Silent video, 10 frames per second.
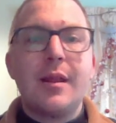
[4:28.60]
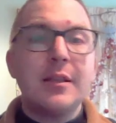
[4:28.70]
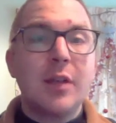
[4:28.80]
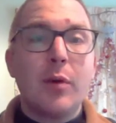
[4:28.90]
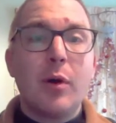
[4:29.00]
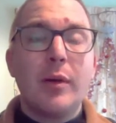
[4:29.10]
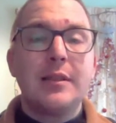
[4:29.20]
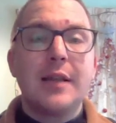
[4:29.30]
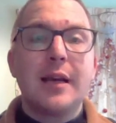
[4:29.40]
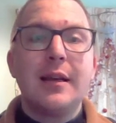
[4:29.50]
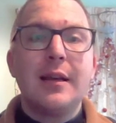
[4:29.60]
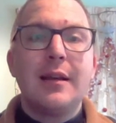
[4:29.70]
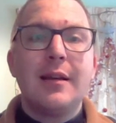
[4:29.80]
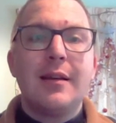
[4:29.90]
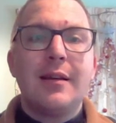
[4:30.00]
So I wonder,
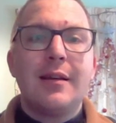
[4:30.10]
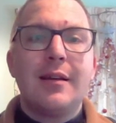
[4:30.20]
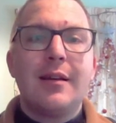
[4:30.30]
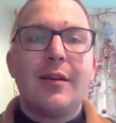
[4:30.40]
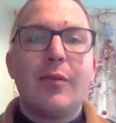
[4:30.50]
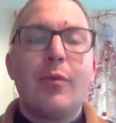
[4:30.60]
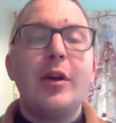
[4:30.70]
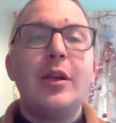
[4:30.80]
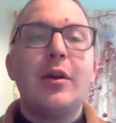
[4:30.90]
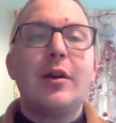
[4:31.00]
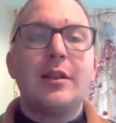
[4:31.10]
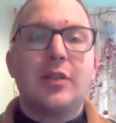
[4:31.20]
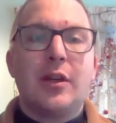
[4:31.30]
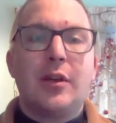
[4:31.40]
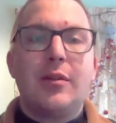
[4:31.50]
what are you going to
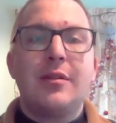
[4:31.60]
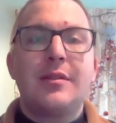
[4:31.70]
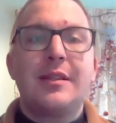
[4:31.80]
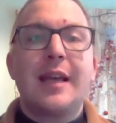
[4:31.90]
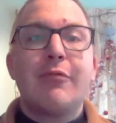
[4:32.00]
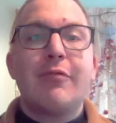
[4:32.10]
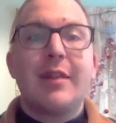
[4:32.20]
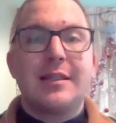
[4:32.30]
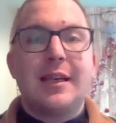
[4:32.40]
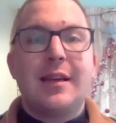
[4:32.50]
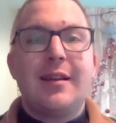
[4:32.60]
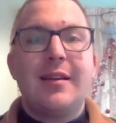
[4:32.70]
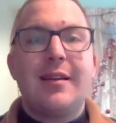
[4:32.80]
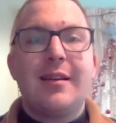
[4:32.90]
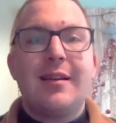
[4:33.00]
do to get ready
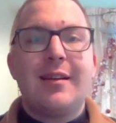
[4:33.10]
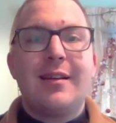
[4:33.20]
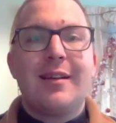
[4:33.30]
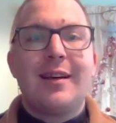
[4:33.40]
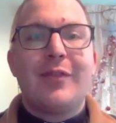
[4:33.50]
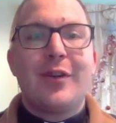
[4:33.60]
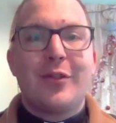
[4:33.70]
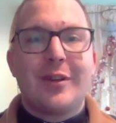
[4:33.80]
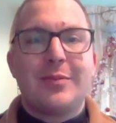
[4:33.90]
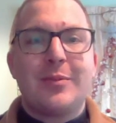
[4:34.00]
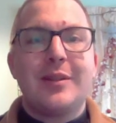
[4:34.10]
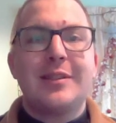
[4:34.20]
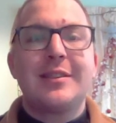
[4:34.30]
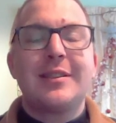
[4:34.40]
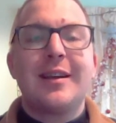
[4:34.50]
for
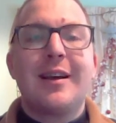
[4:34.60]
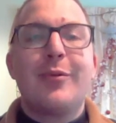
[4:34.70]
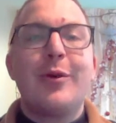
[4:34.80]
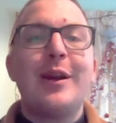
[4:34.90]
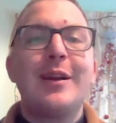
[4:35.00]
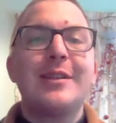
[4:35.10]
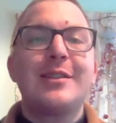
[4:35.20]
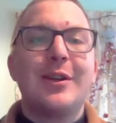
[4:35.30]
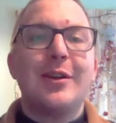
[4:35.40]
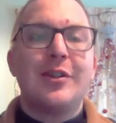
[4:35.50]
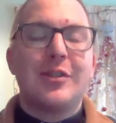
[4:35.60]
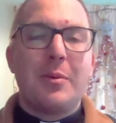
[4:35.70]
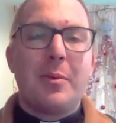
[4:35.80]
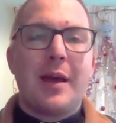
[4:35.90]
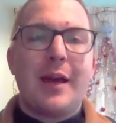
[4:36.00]
Christmas? What are you going to do to
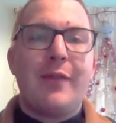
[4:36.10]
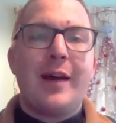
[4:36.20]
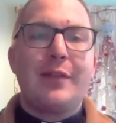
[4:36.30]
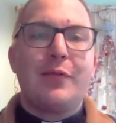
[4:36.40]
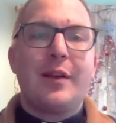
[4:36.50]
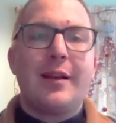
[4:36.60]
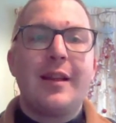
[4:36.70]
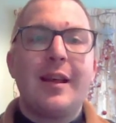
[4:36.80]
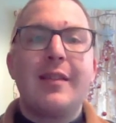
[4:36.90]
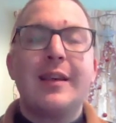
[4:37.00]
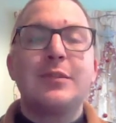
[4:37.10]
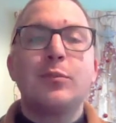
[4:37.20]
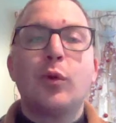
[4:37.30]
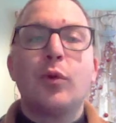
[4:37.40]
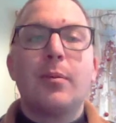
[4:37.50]
prepare for Advent? That's
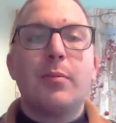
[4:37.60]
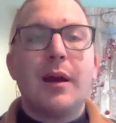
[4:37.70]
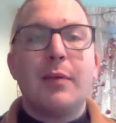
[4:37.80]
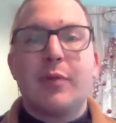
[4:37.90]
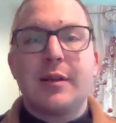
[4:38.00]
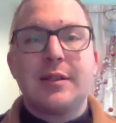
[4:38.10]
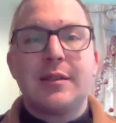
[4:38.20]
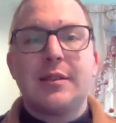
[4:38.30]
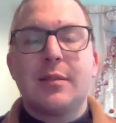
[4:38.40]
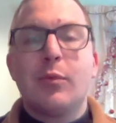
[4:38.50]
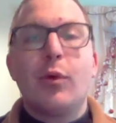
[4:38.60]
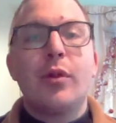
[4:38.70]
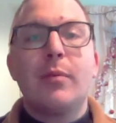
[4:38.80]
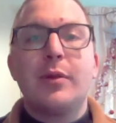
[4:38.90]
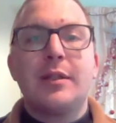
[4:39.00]
more than buying presents and more
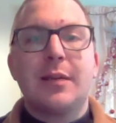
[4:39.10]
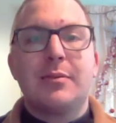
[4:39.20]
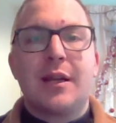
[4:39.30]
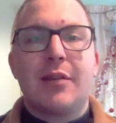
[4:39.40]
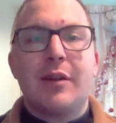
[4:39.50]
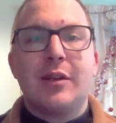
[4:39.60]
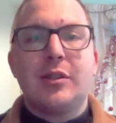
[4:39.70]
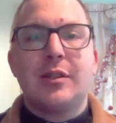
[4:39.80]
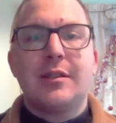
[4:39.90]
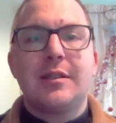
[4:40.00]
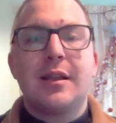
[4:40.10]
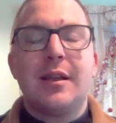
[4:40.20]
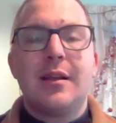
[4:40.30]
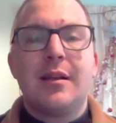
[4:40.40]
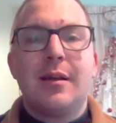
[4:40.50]
than putting up decorations,
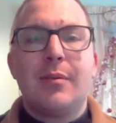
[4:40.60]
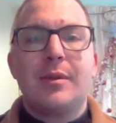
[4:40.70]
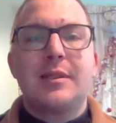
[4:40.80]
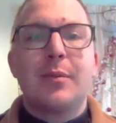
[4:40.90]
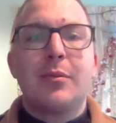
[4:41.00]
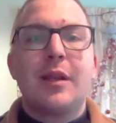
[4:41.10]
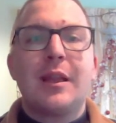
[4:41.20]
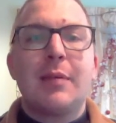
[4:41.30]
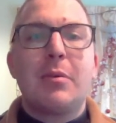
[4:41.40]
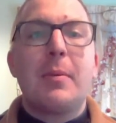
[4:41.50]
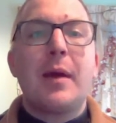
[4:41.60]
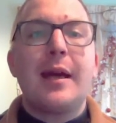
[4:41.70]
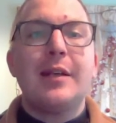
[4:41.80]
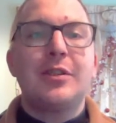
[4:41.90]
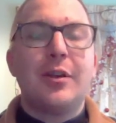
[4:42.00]
but something that
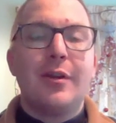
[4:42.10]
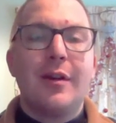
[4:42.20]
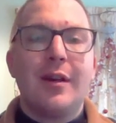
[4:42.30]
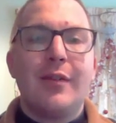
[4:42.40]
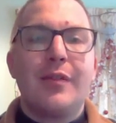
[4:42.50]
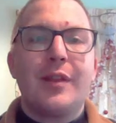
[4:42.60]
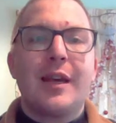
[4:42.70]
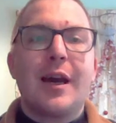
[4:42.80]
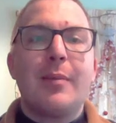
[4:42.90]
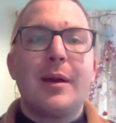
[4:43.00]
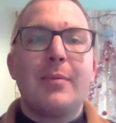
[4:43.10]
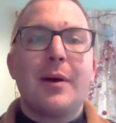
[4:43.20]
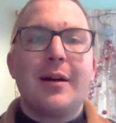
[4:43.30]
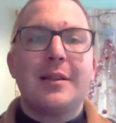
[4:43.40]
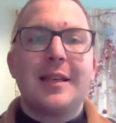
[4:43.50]
prepares you for the coming
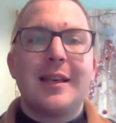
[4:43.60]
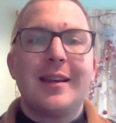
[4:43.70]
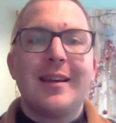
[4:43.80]
party,